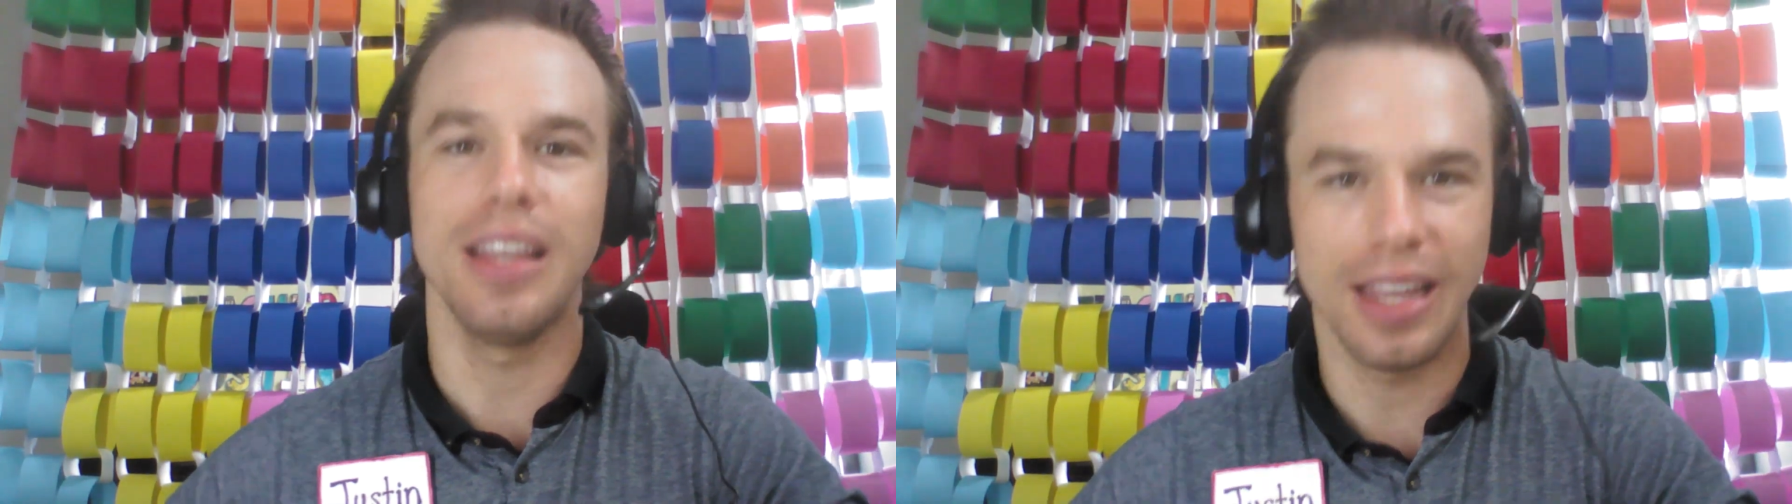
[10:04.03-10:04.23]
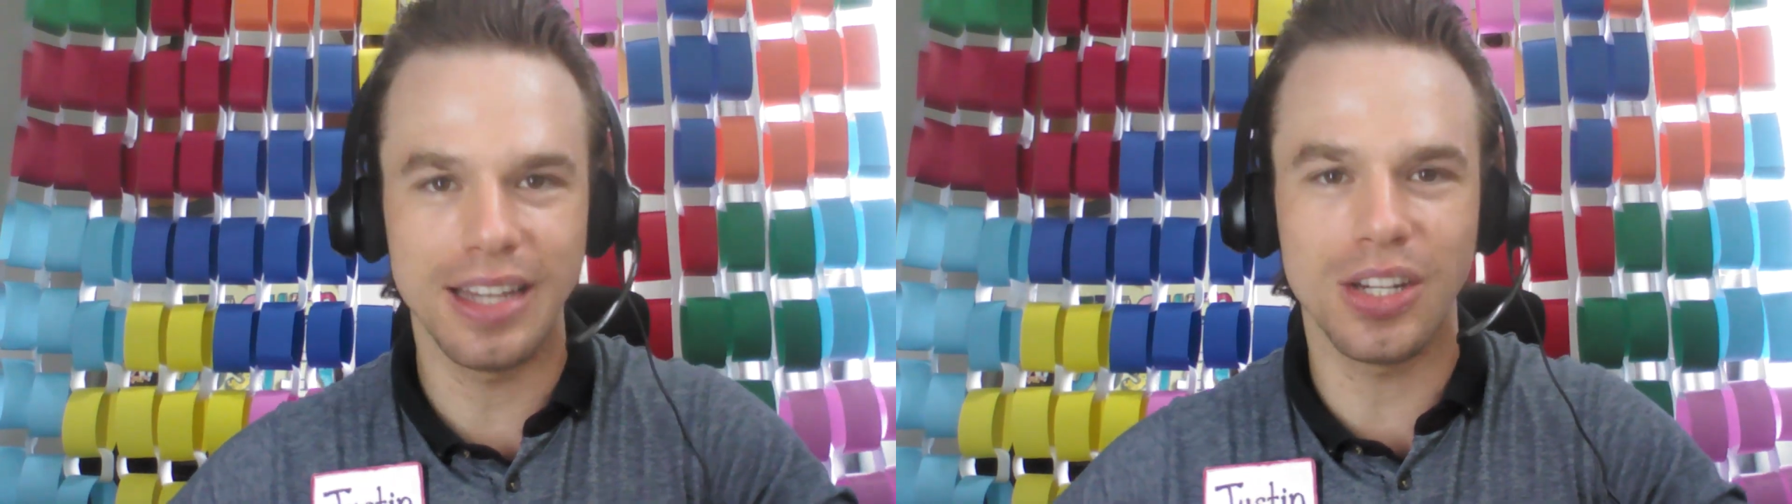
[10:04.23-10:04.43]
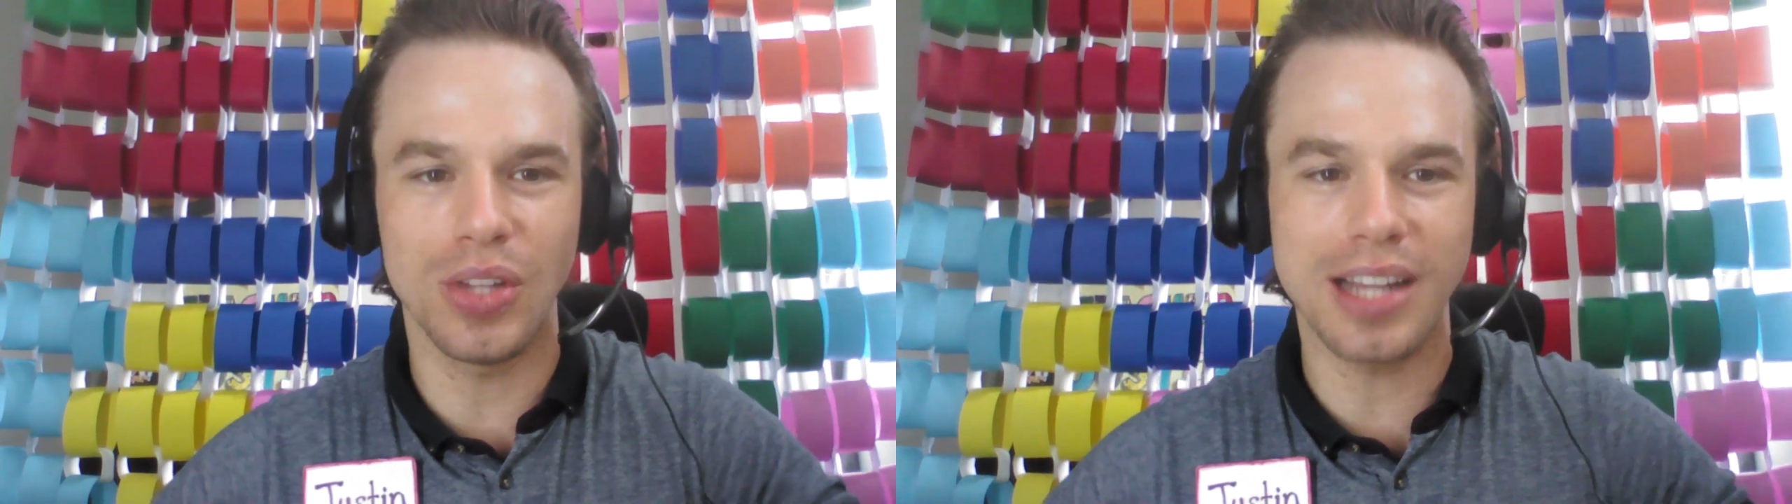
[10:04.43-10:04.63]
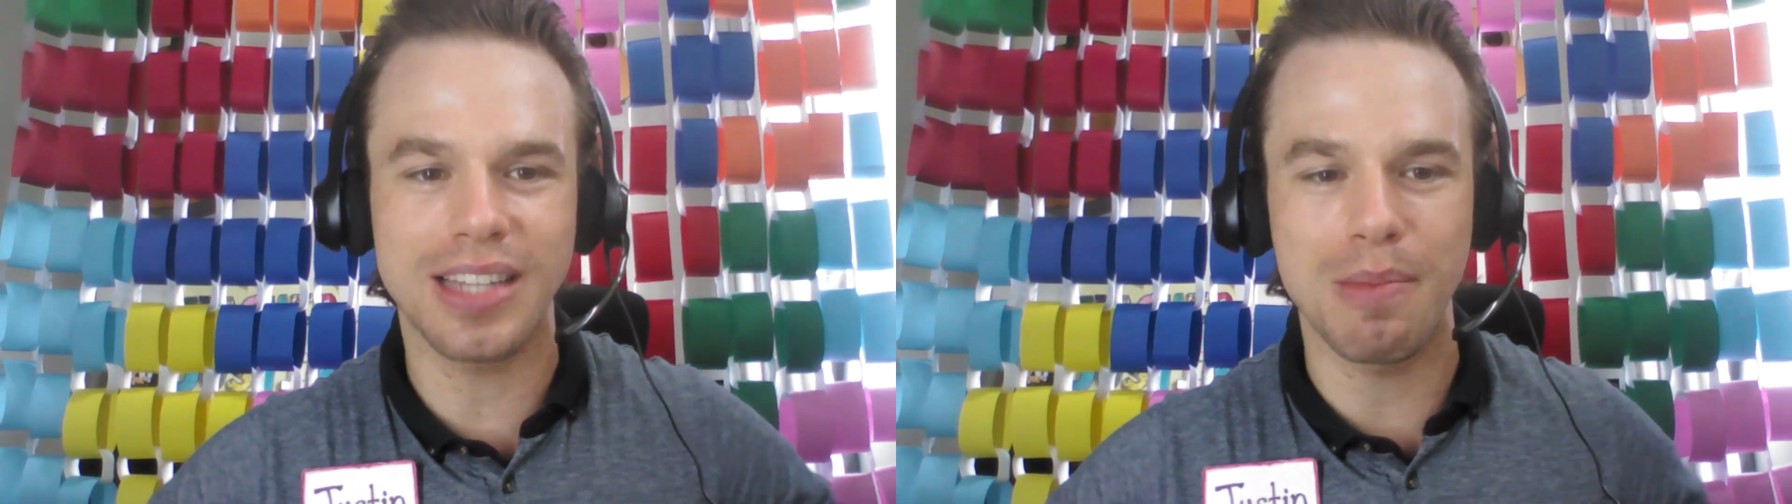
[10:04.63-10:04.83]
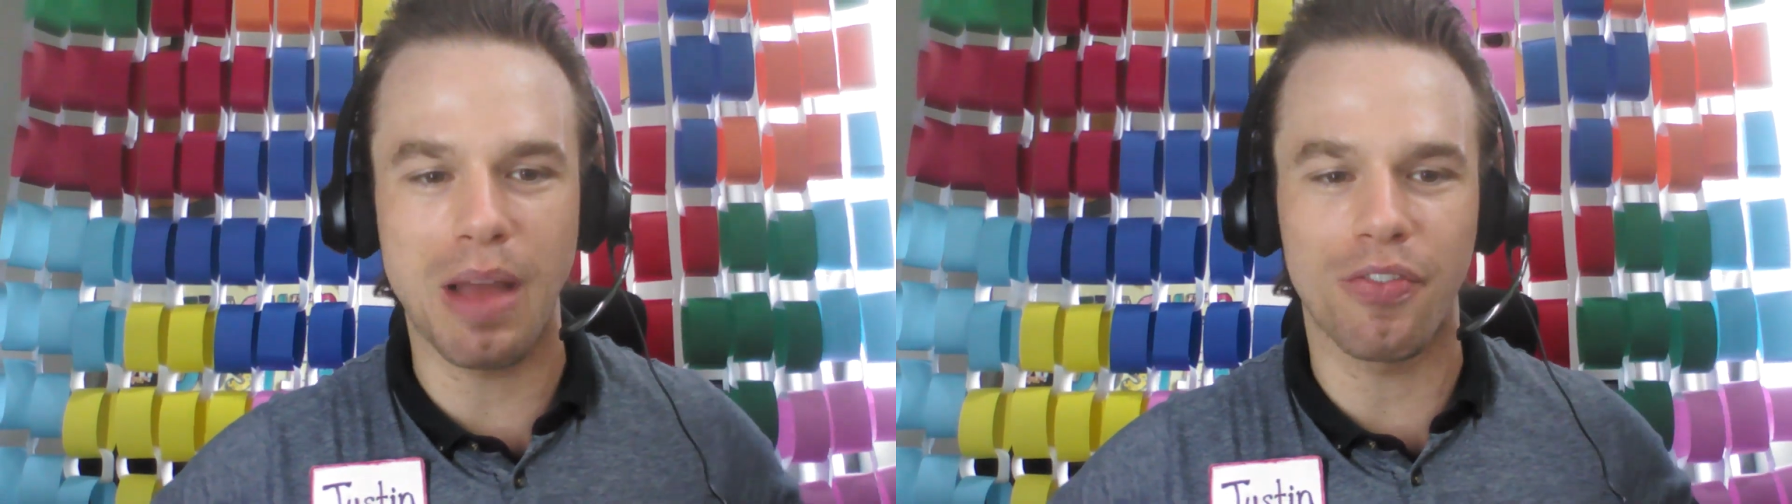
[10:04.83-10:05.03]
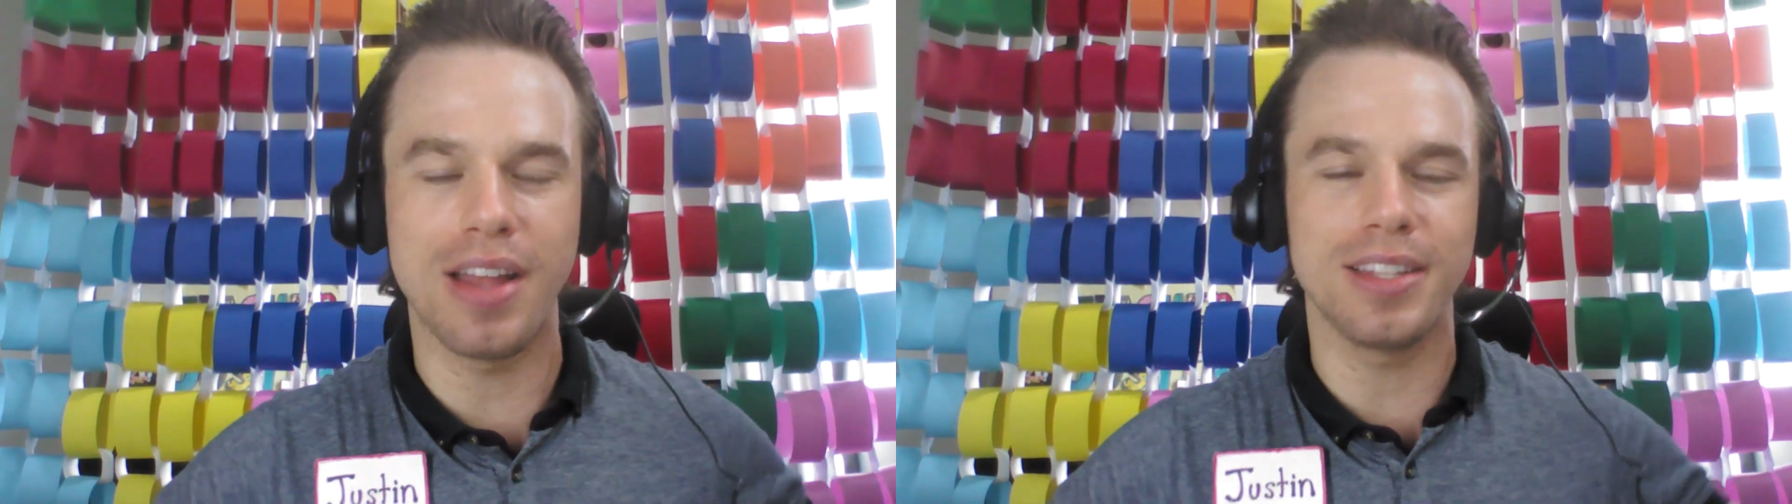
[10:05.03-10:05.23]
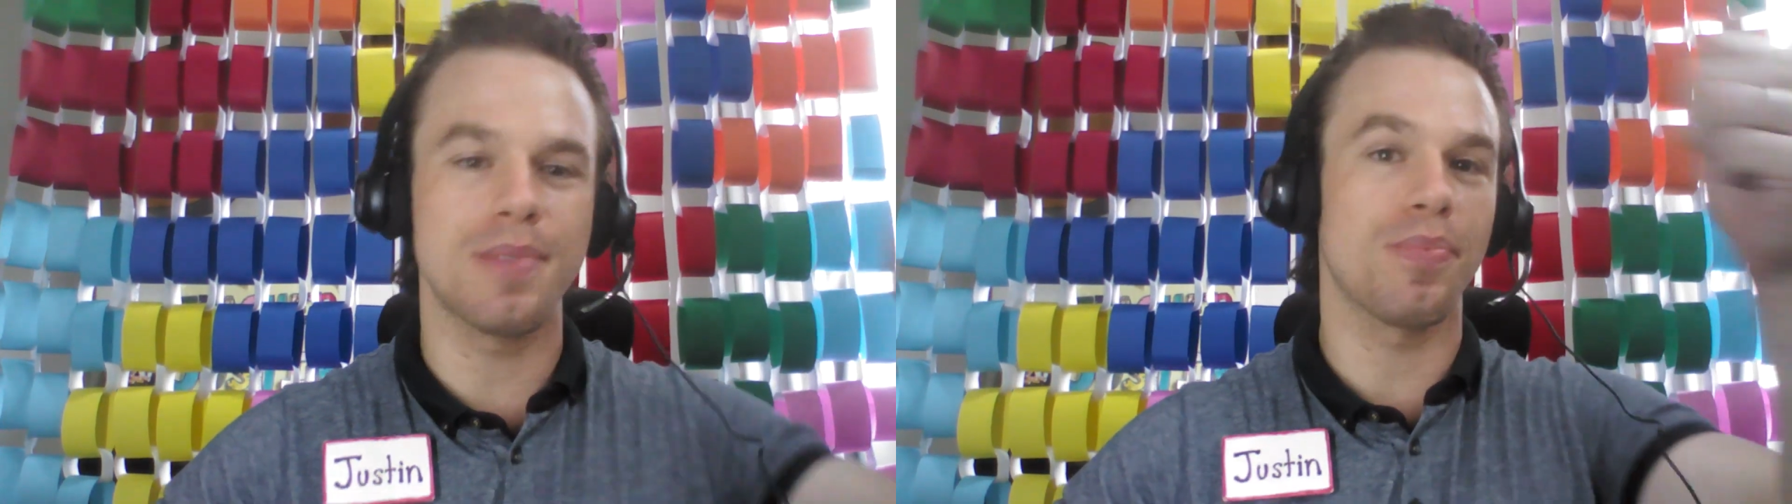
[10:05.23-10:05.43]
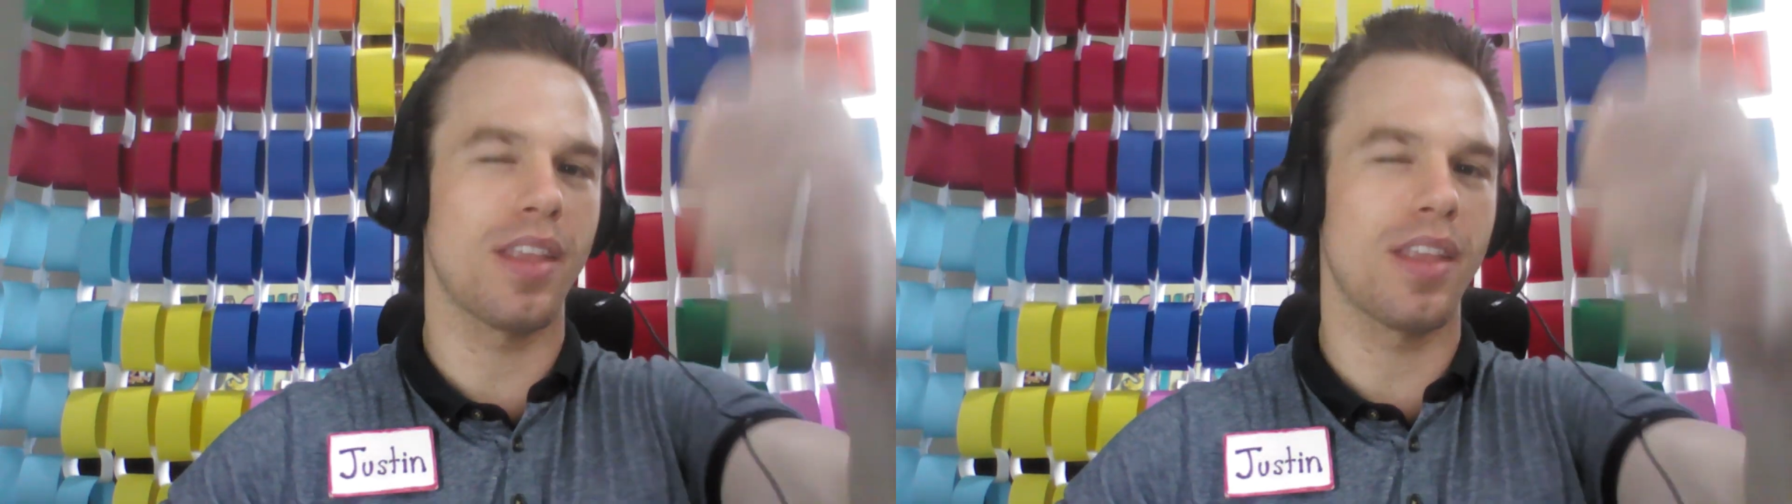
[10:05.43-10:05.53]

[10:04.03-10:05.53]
Until next time, my friends,